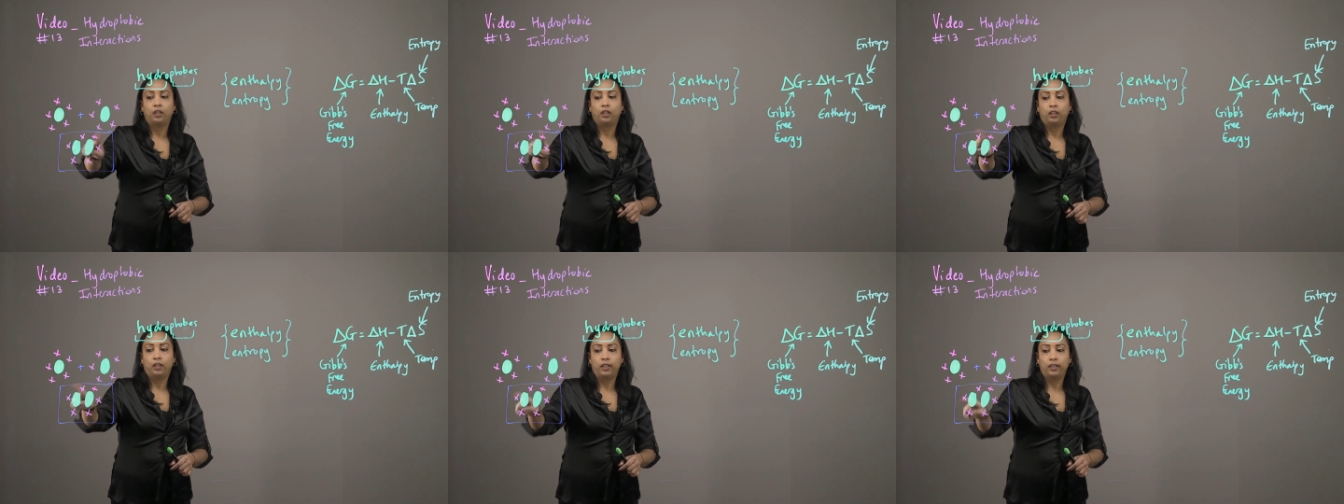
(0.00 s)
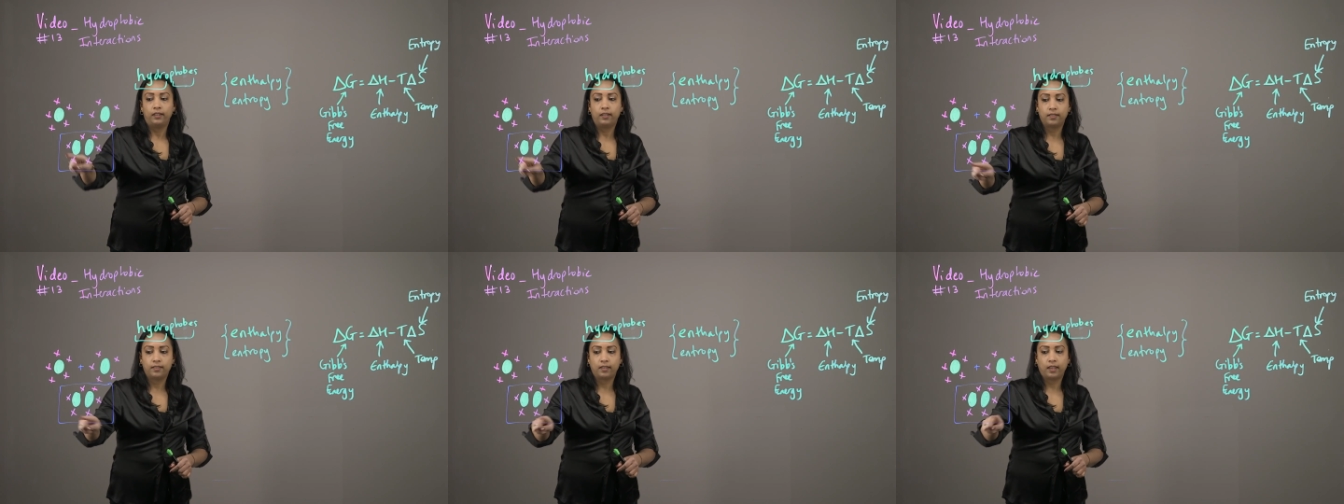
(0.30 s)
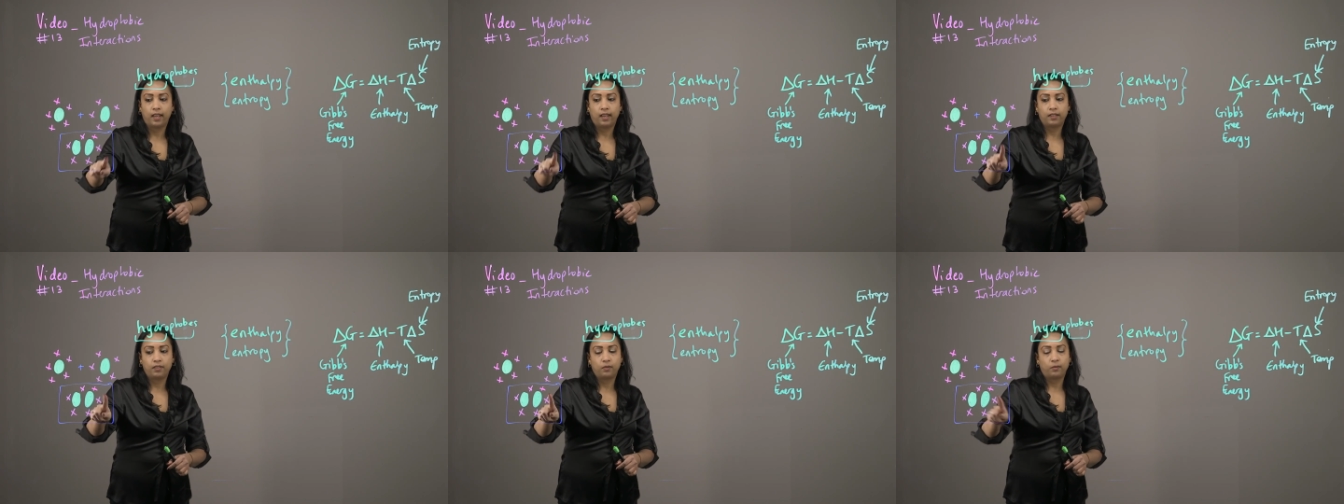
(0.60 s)
In this
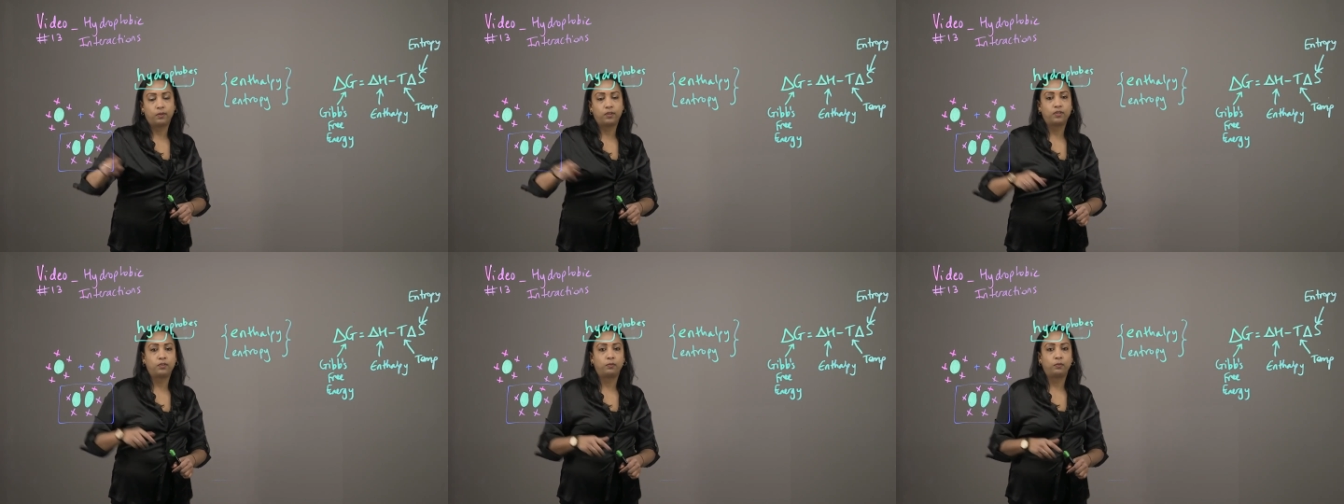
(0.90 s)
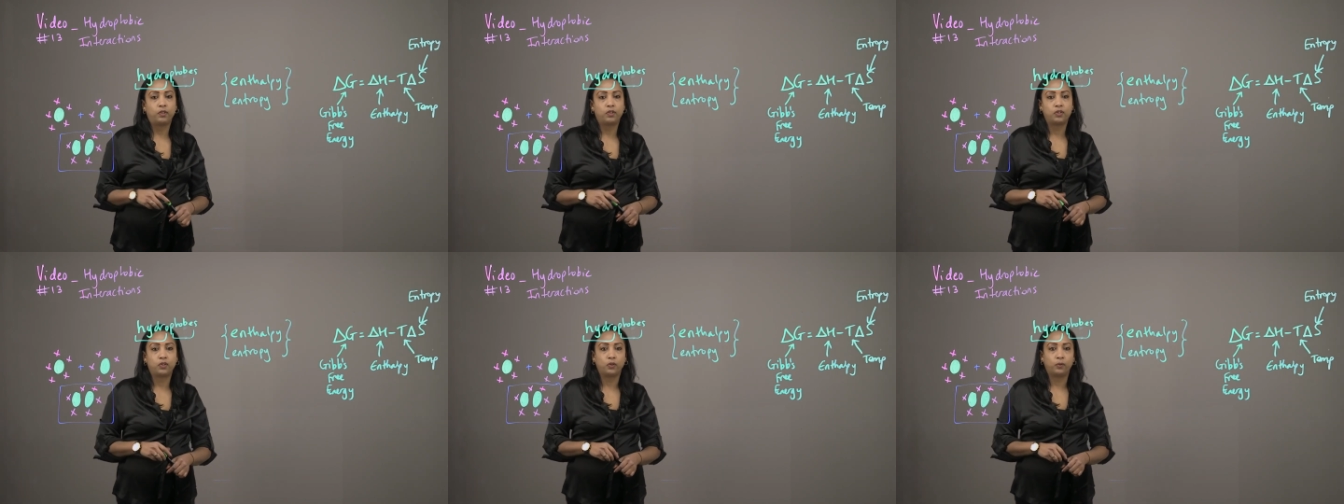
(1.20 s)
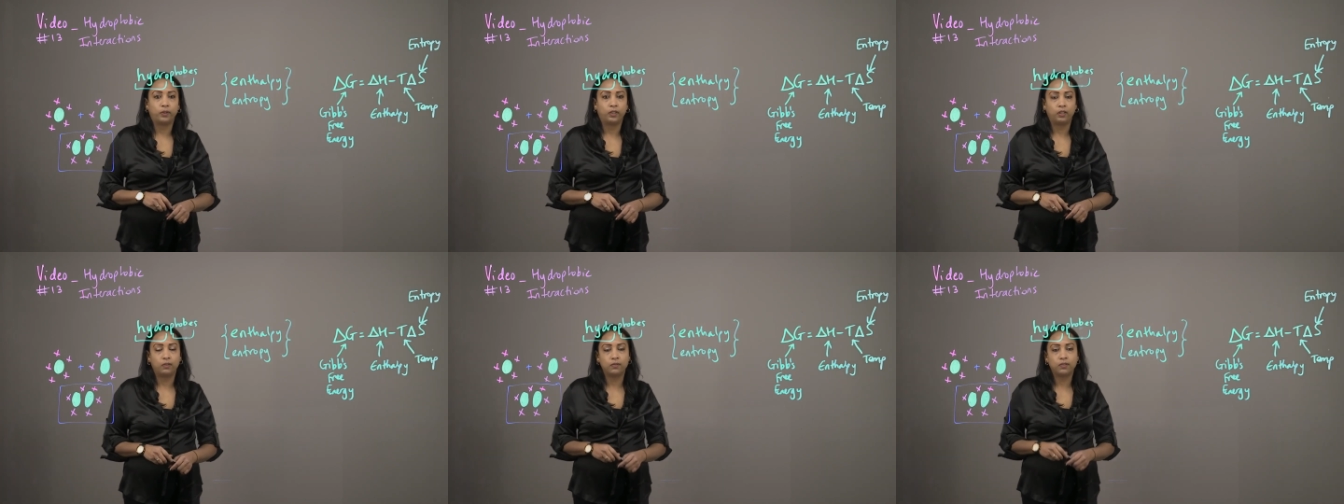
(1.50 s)
case, we're
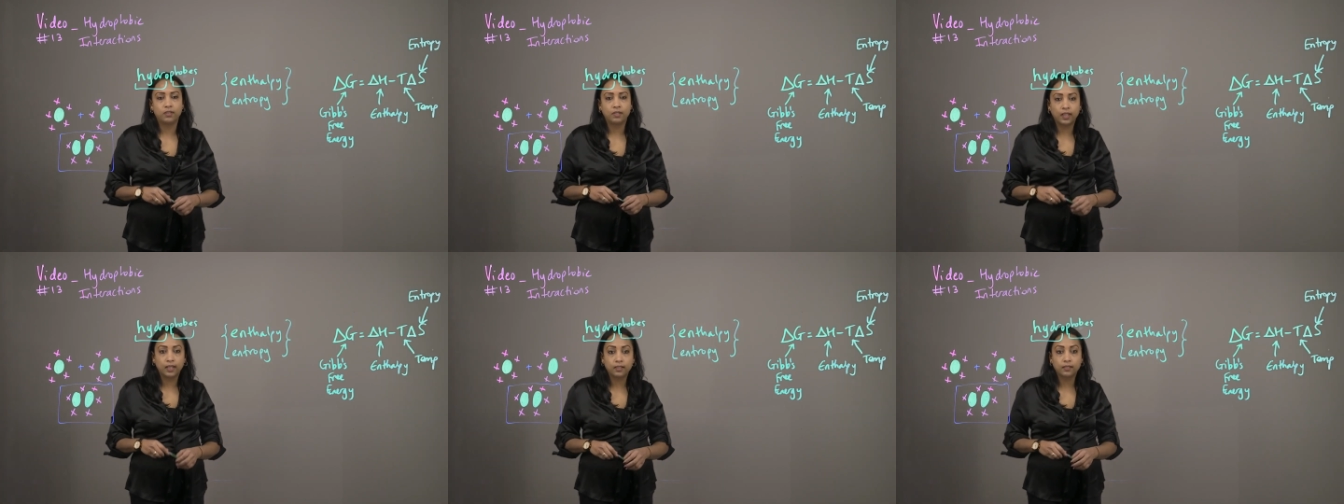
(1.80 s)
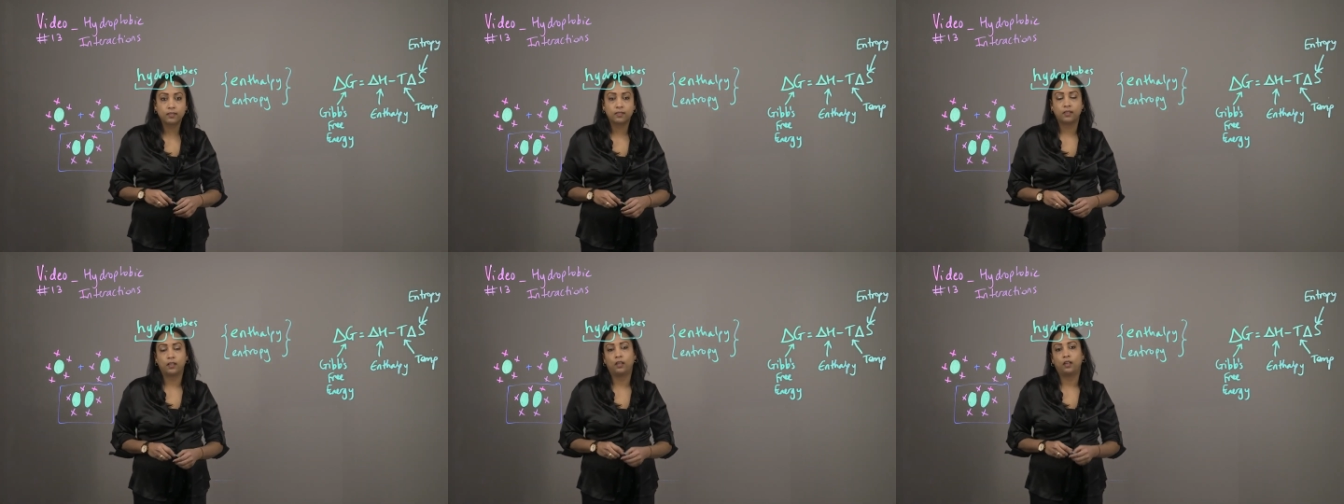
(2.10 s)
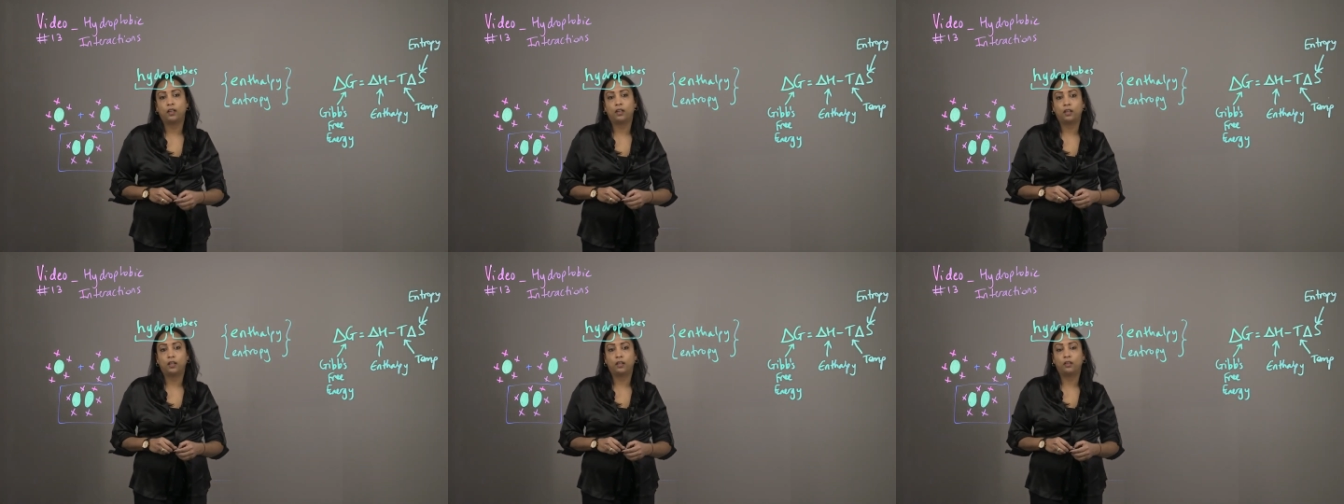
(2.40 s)
showing you 6
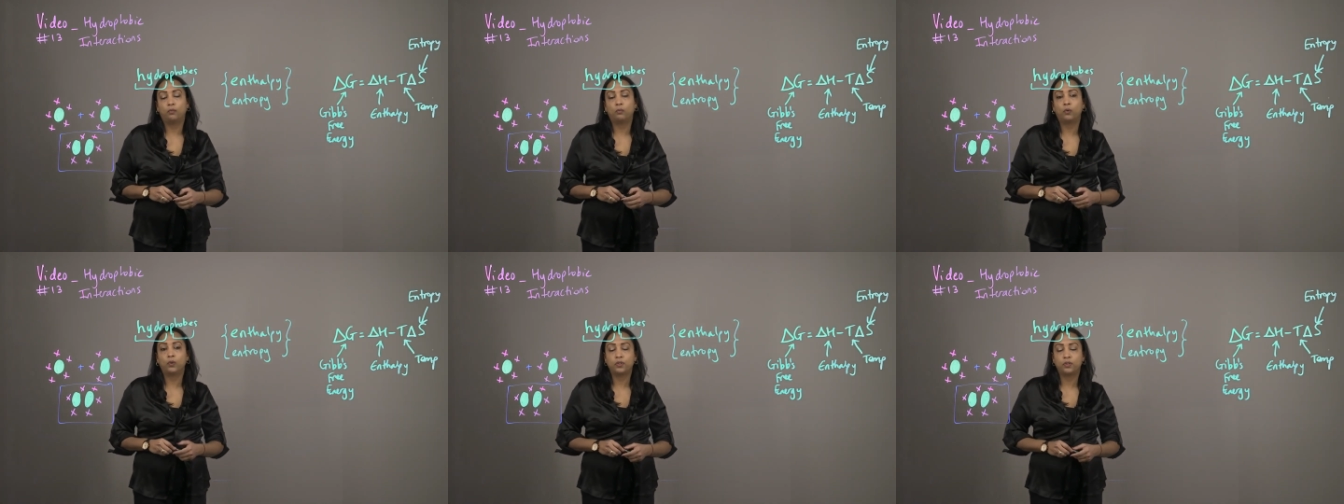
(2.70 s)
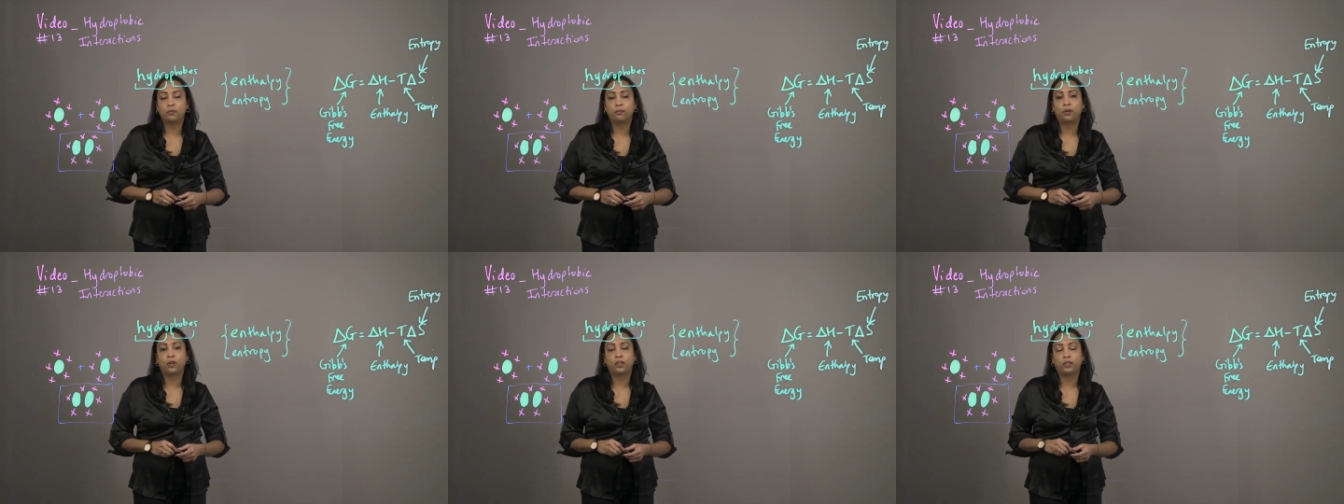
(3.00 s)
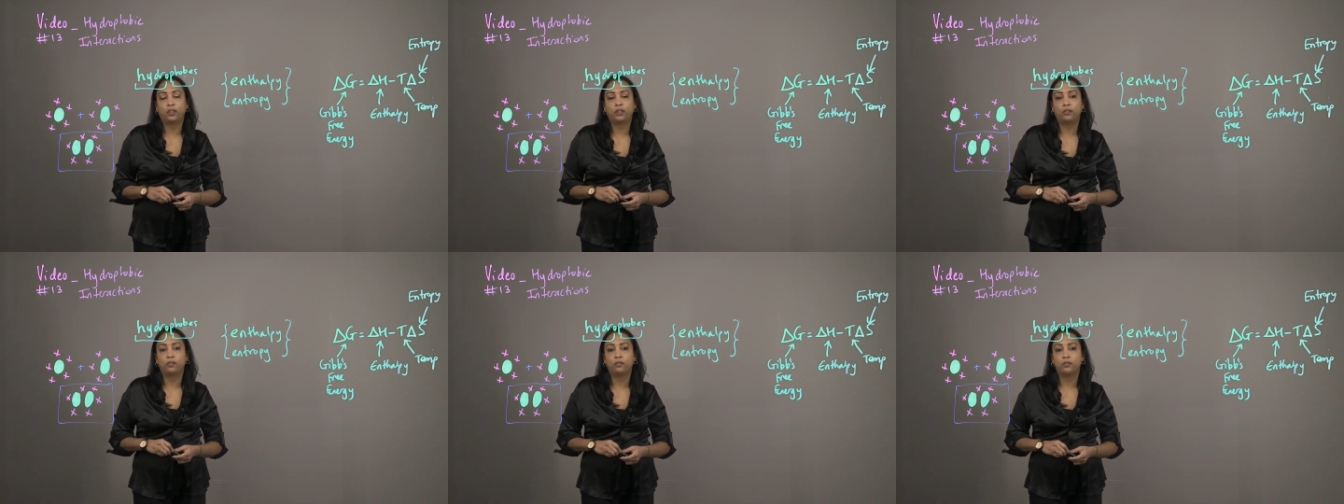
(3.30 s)
water
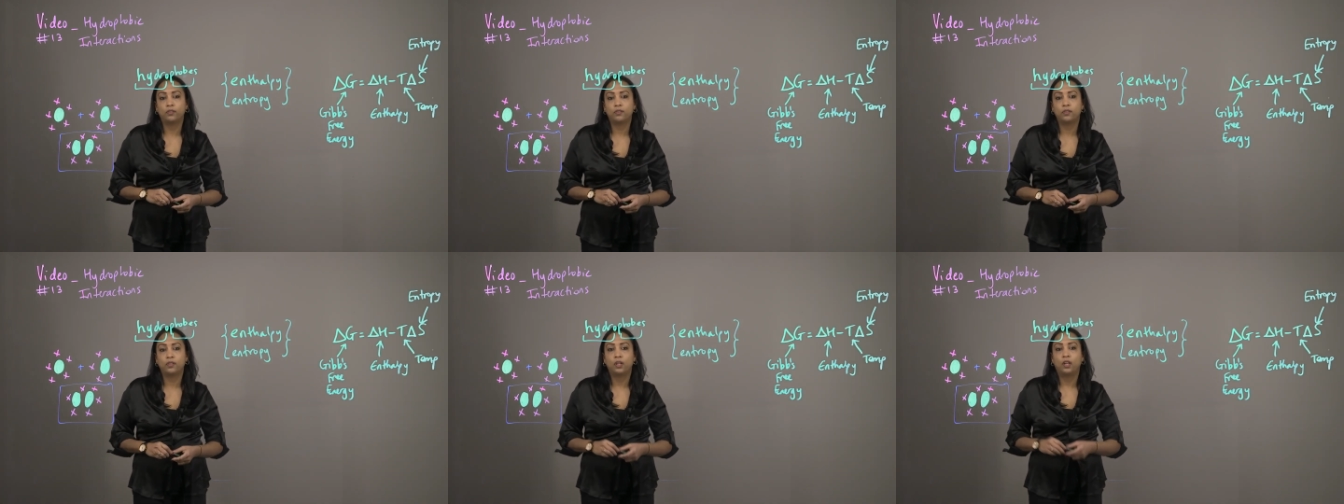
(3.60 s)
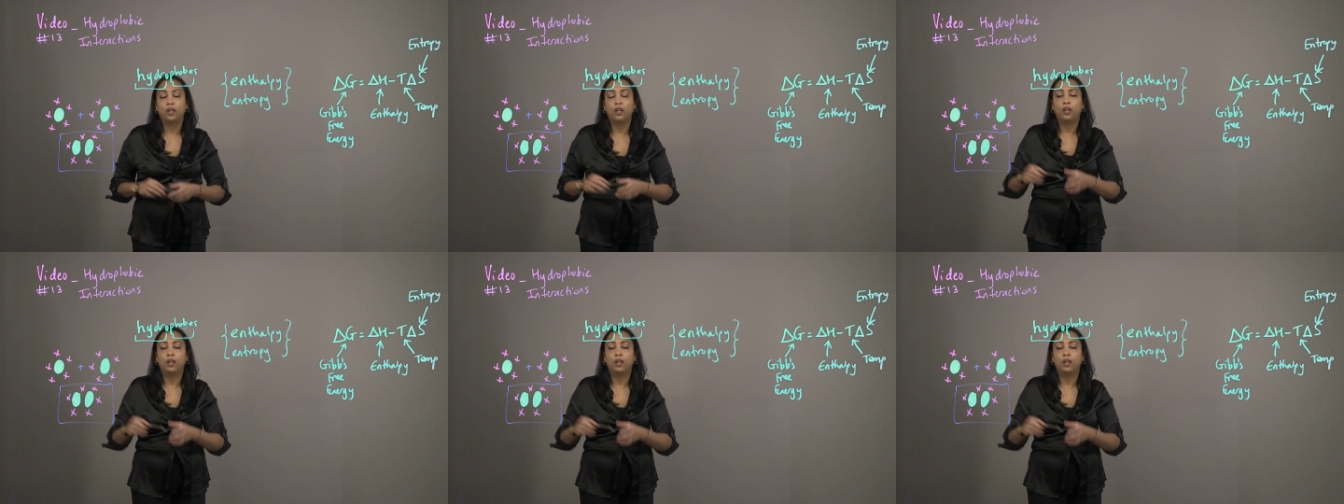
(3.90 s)
molecules.